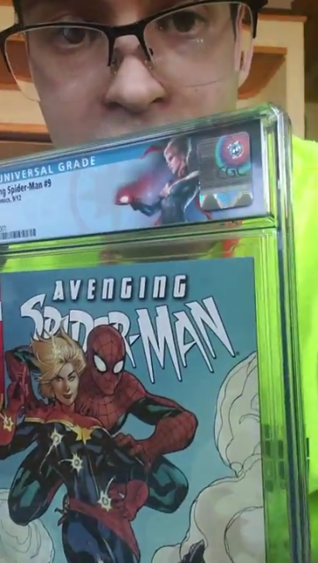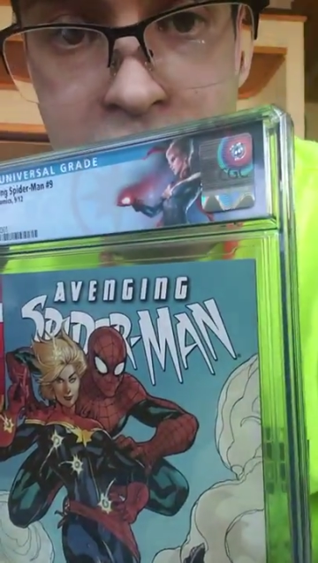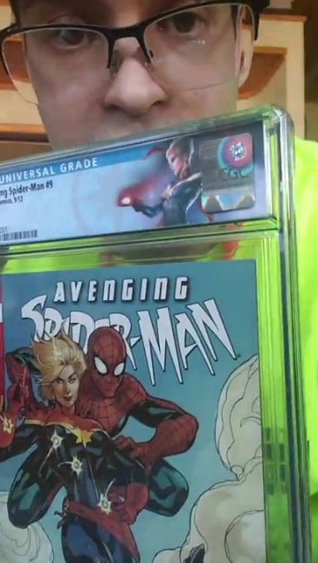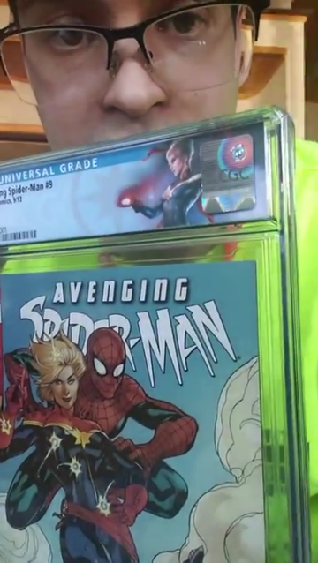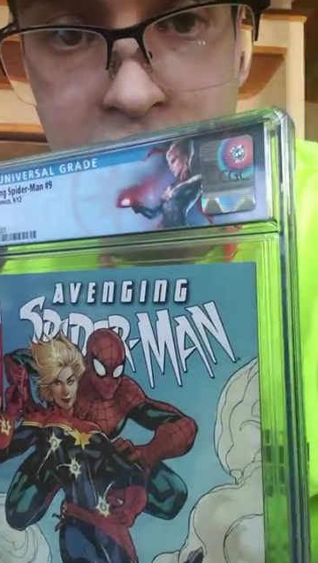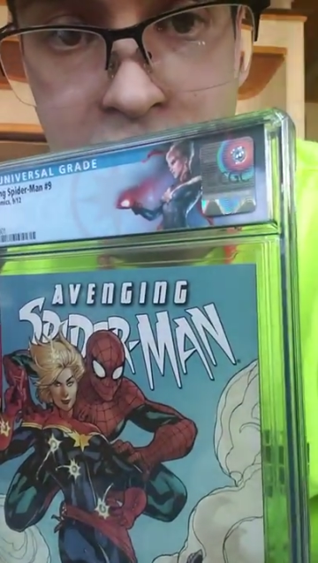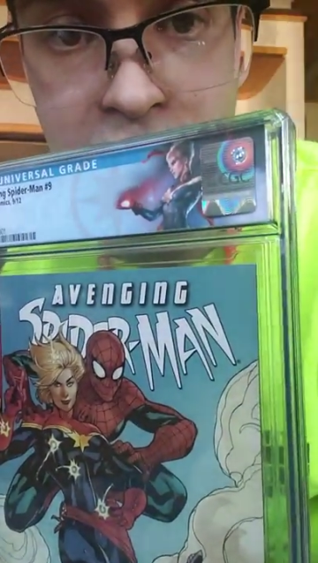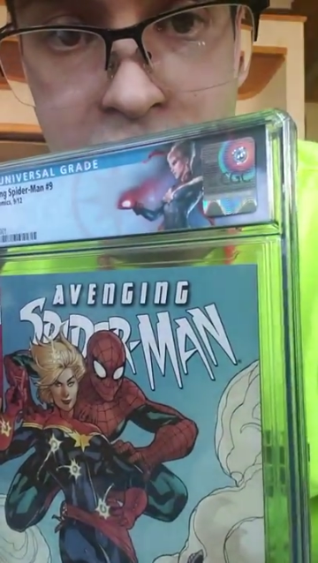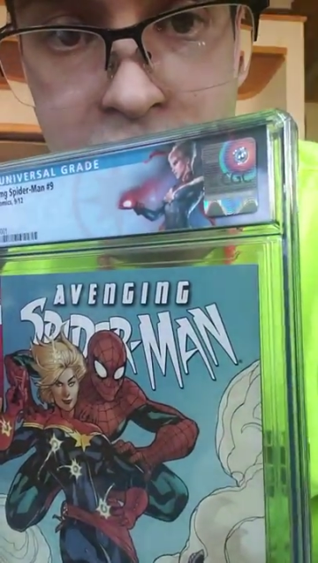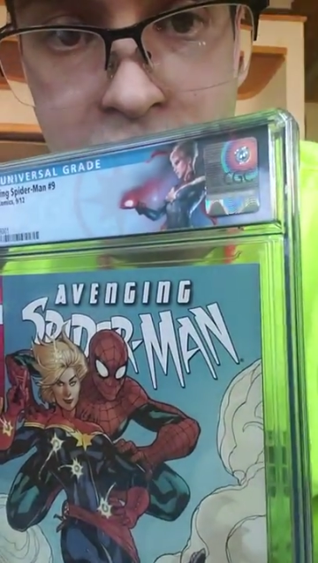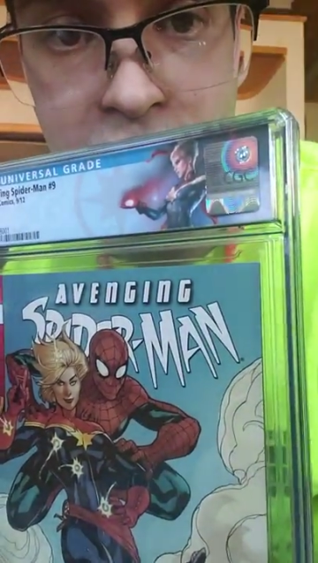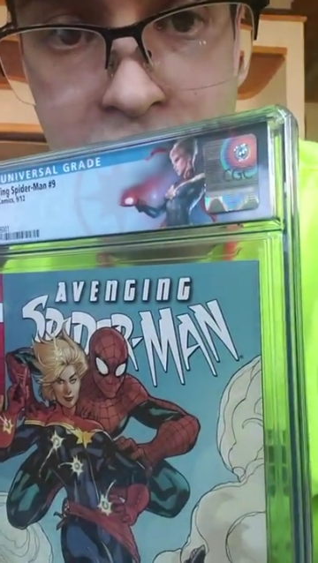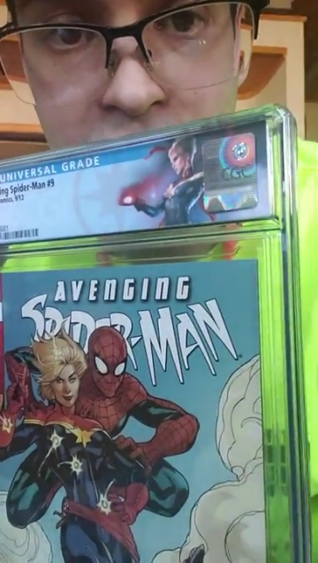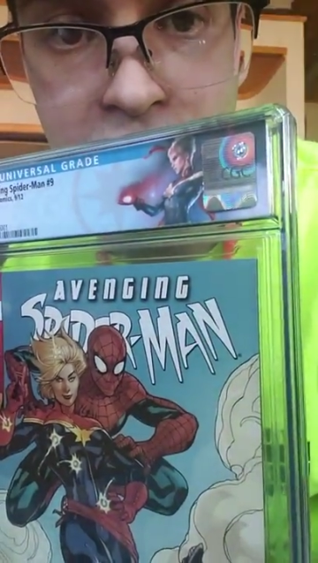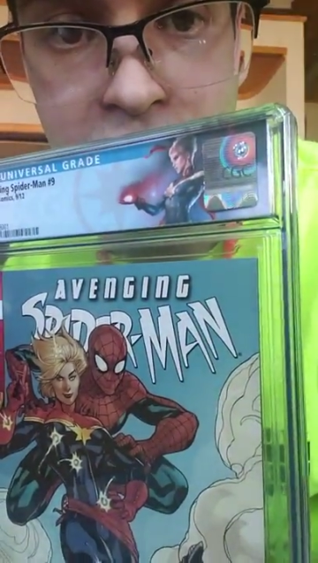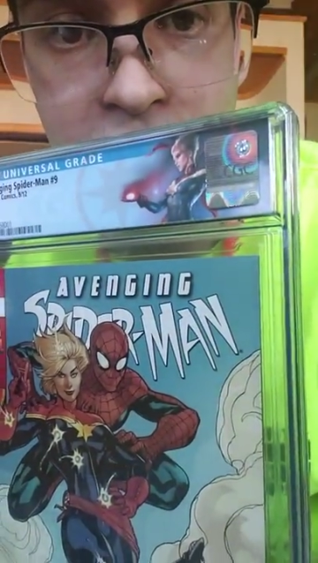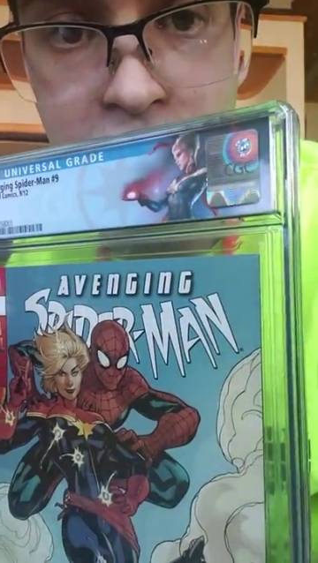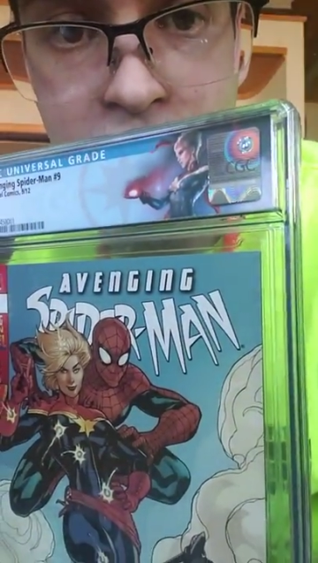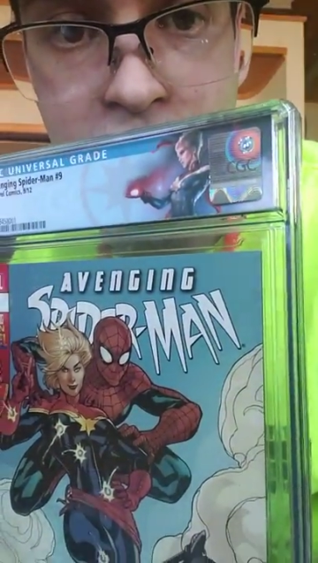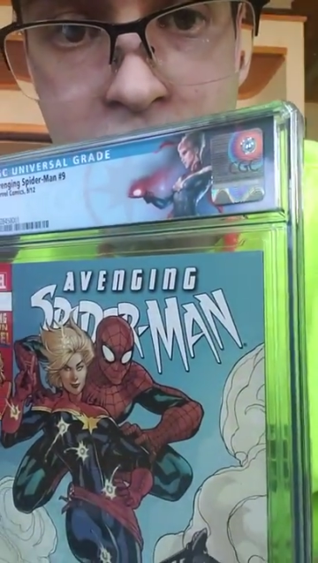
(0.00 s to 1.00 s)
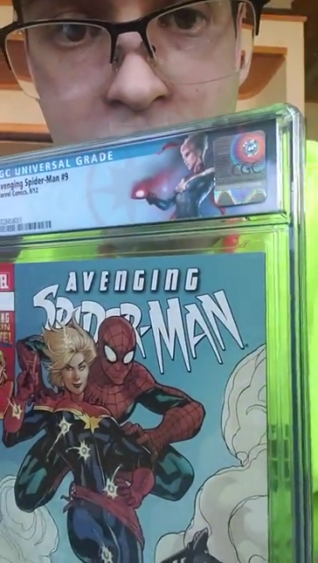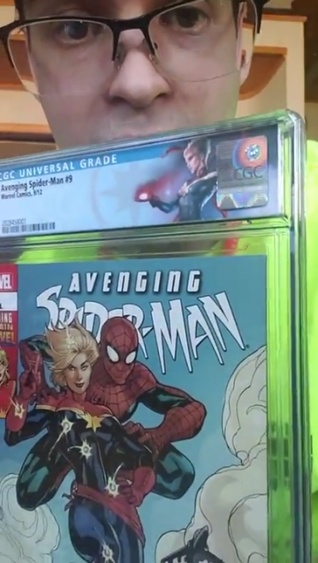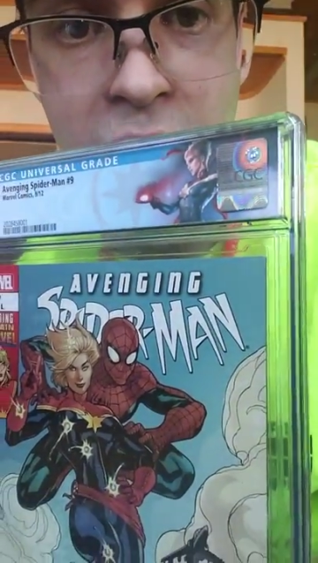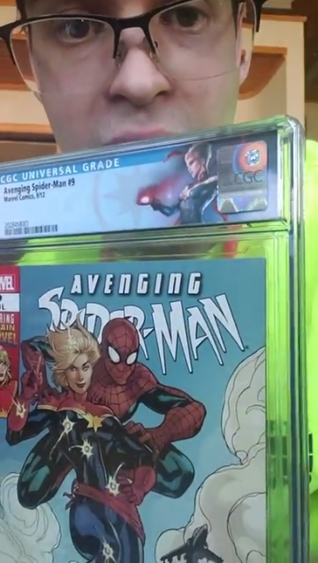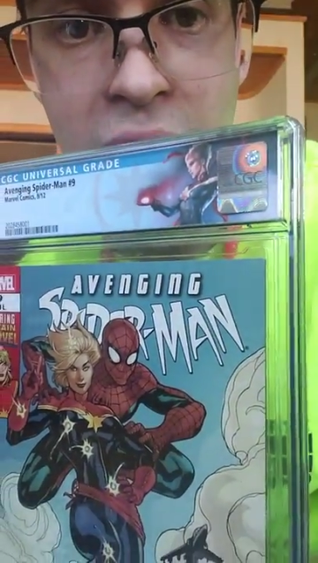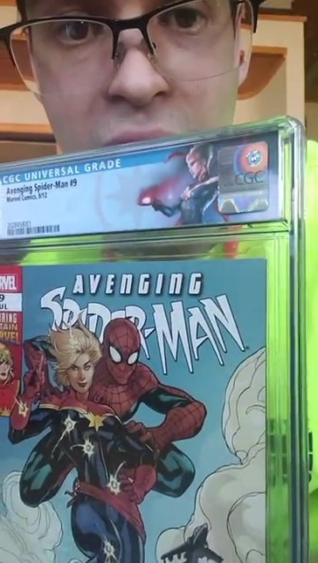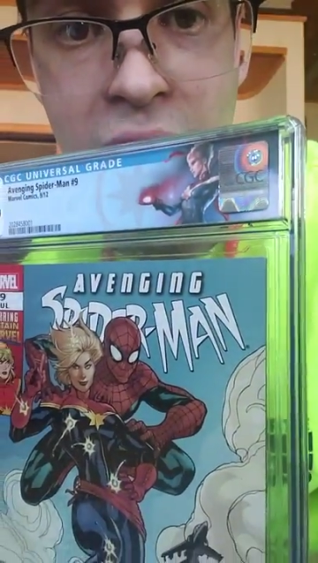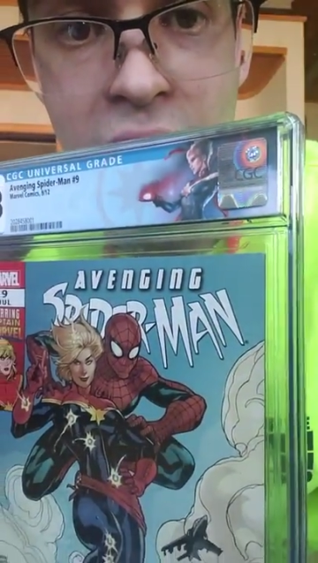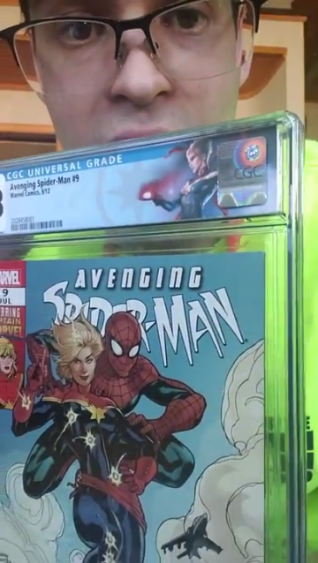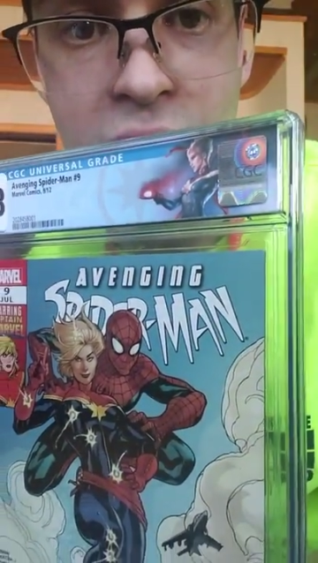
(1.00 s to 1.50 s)
it's that's a cover
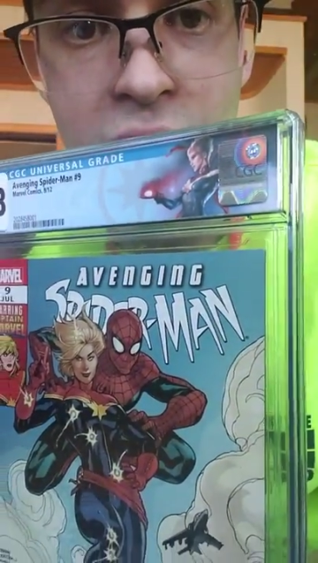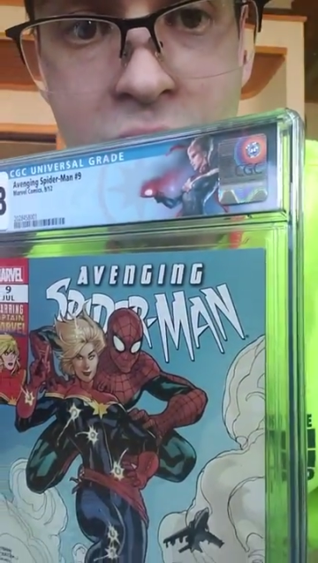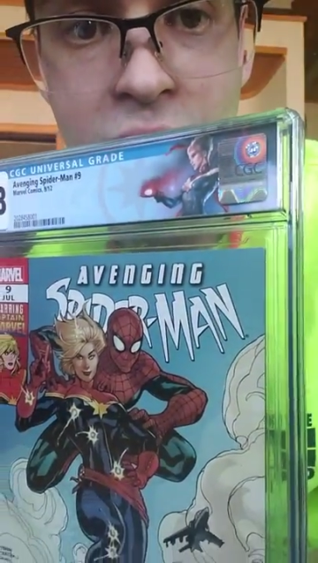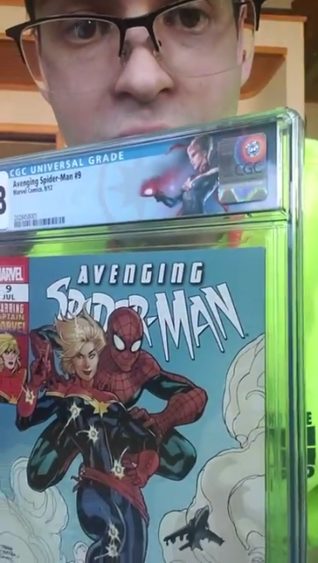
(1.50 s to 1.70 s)
by Adi